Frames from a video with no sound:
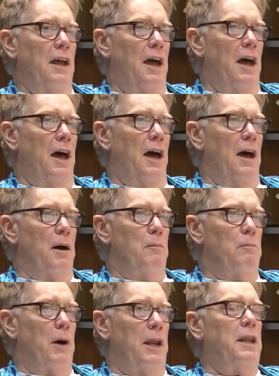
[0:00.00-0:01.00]
Uh,
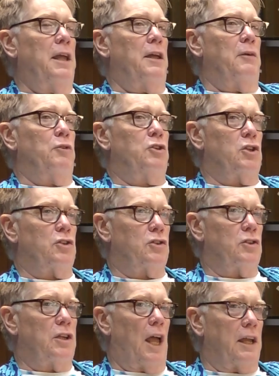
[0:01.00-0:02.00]
but it was just
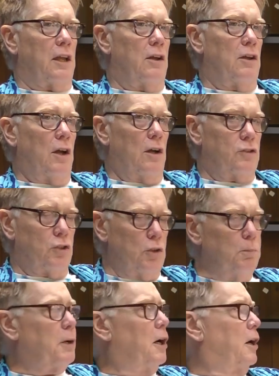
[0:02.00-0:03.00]
like
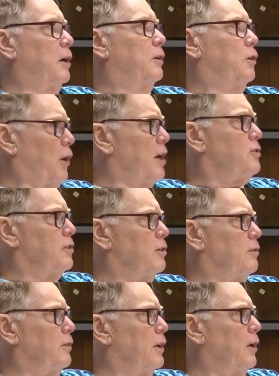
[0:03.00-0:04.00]
super
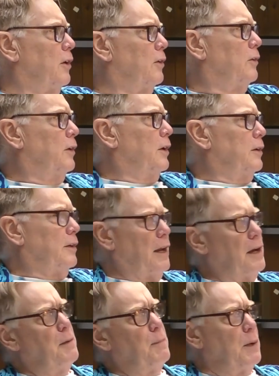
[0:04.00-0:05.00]
aggressive, you know, not
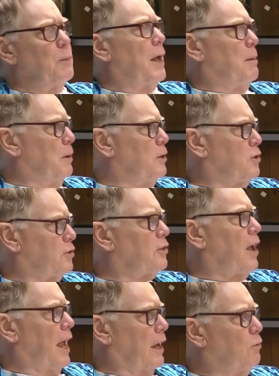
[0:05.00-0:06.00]
in a mean way, but just
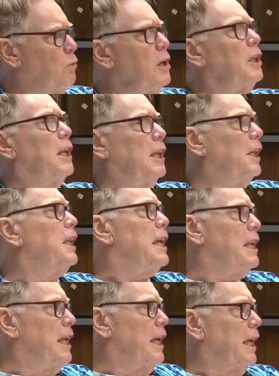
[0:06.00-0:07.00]
like really
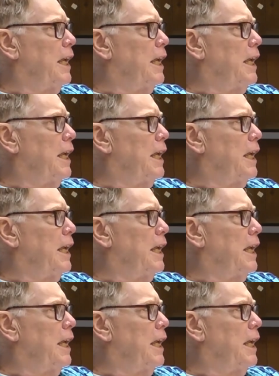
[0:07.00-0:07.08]
leaning